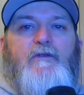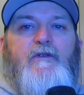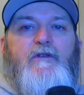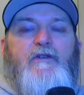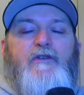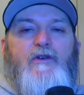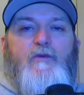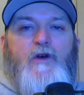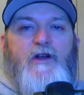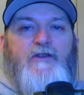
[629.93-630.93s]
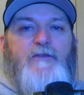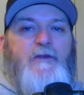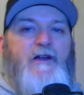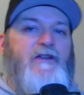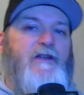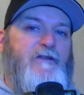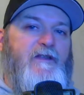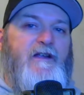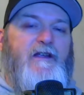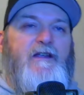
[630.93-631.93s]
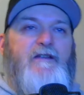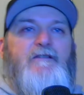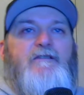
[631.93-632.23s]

your water supply, you have to think of his.